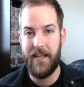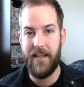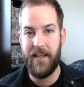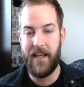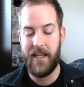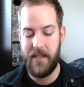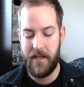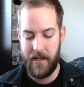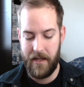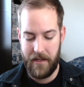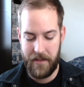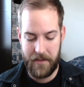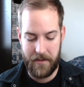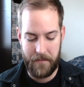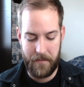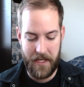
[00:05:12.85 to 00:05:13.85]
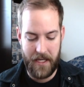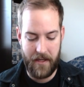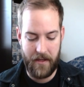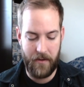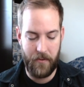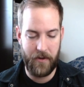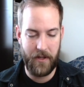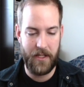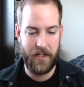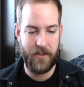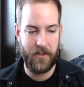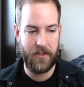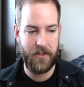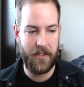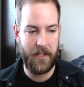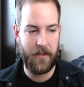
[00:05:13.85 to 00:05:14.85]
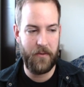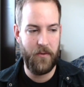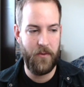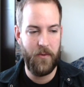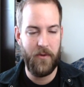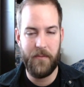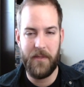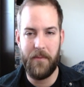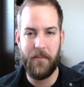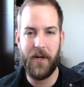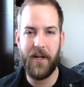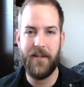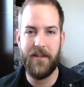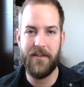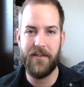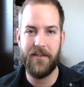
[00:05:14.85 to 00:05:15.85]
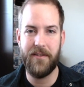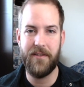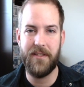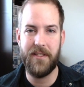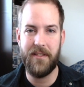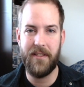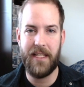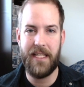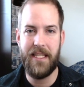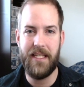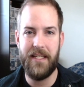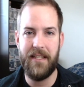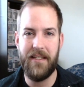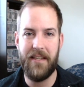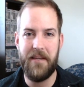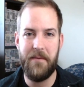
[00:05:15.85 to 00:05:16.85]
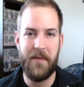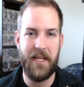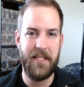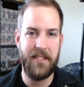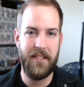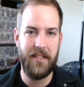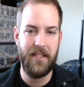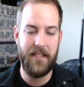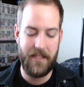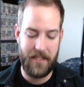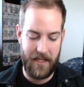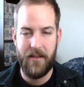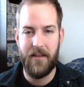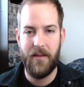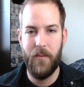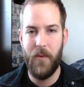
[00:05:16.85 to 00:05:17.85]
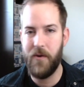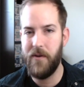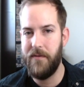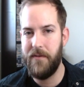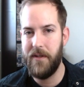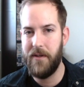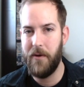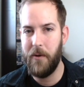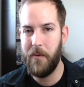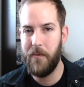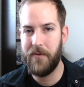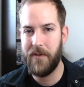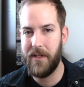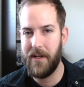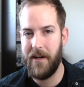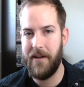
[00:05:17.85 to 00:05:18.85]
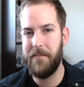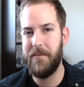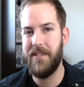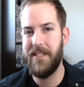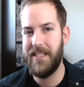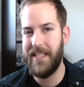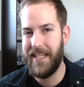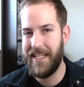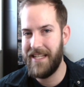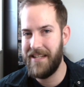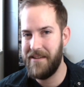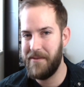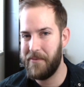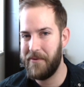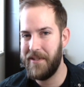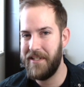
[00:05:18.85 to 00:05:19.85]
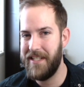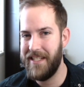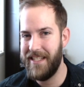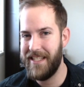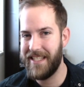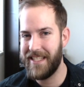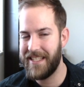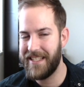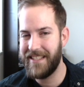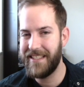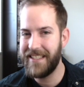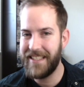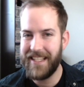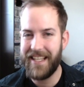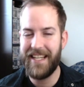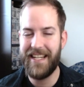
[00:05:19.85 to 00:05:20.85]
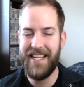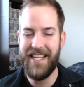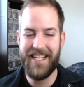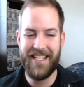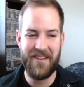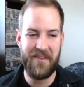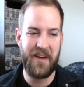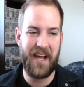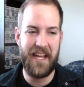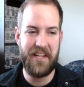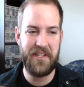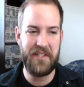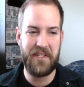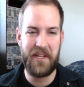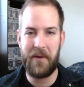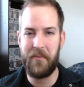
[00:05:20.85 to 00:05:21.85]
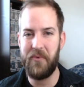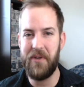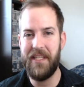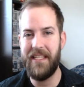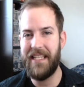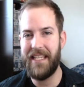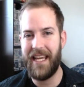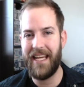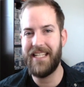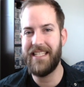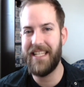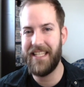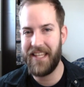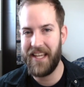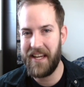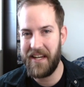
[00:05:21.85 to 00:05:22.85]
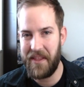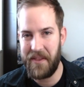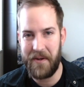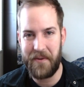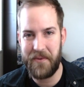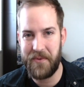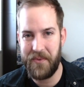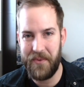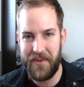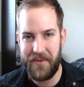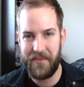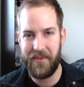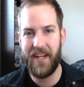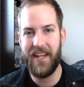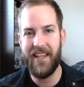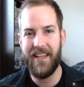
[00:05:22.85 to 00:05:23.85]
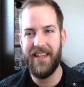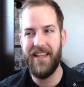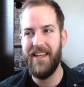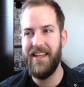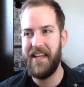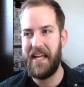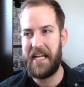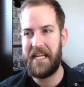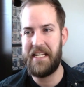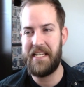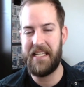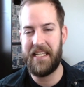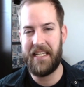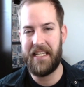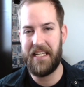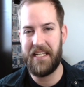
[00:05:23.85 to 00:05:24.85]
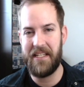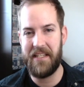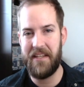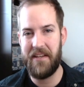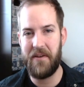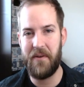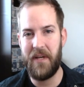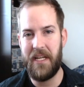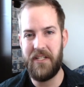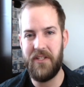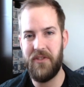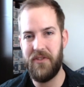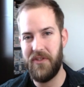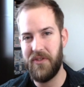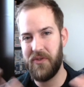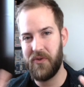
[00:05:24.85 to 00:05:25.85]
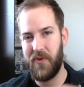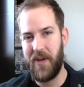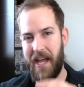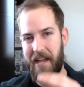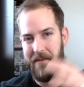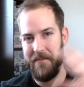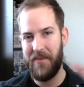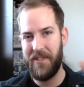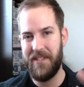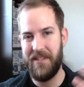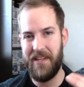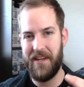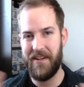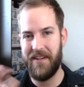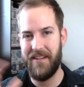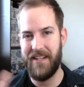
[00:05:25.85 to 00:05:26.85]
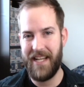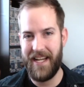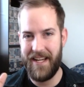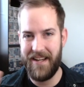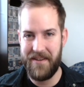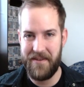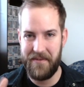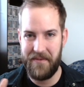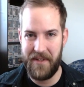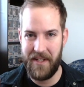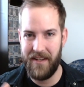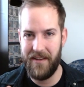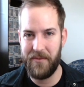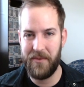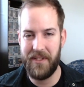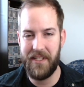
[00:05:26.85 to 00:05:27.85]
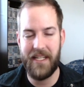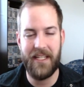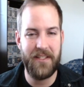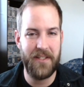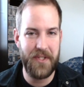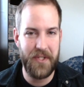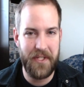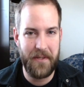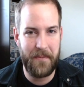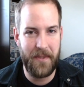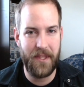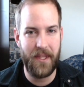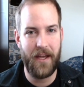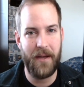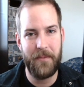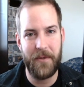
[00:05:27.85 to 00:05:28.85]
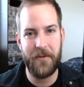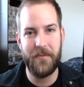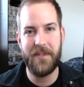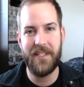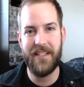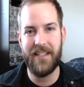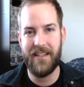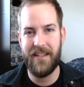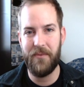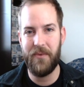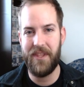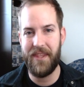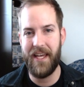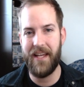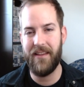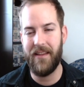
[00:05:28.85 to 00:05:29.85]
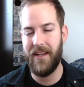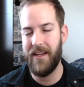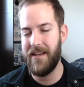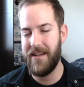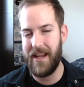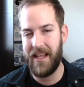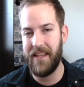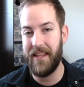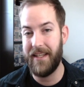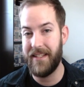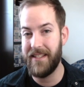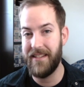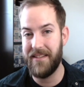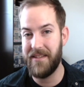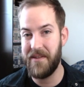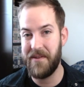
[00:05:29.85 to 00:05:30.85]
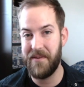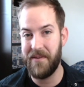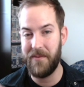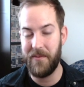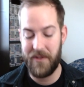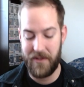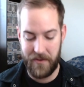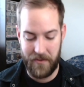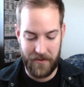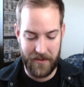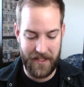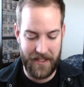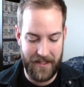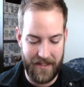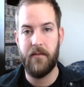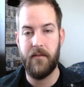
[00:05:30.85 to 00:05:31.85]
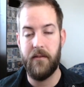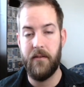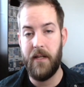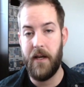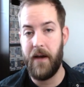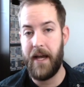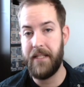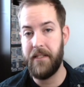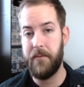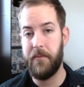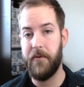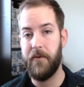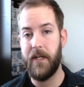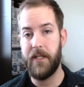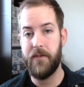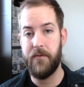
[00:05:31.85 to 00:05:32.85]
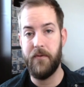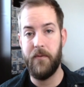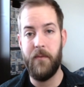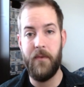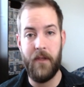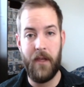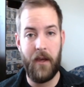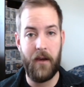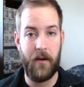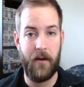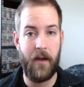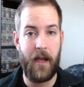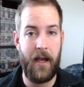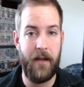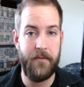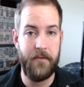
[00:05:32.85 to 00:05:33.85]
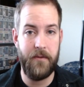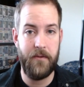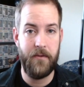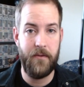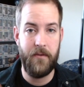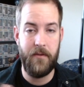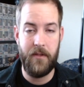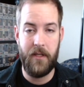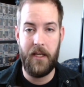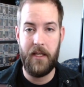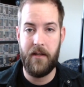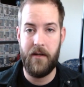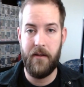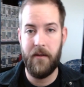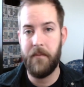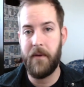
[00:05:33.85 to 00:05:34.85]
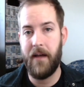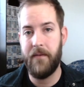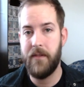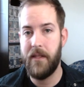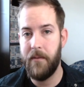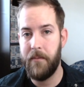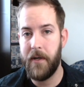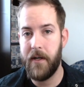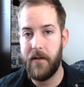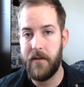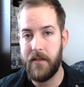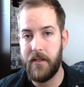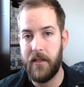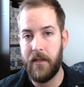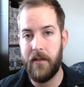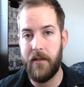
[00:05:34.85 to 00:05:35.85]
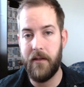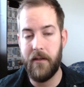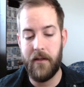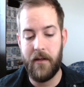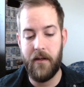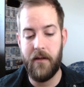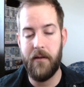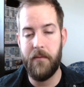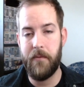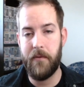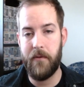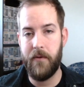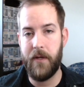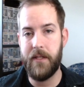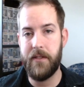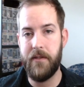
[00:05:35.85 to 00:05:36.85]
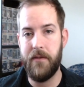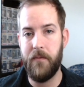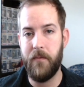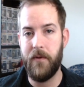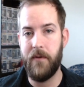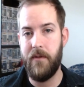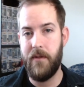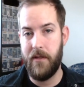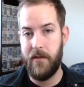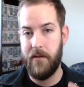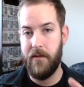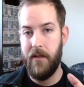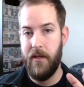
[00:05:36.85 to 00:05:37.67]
and then it ends up being where he's just like, well, we'll be partners. And then he basically said, more of an overcompensated apprentice. And so I really liked that line. I thought it was really funny, and like it just described their kind of relationship in that moment with that line, and I liked it. So it was just really good. Now, as it progressed from there, after they ended up having that bar scene, it ended up progressing where then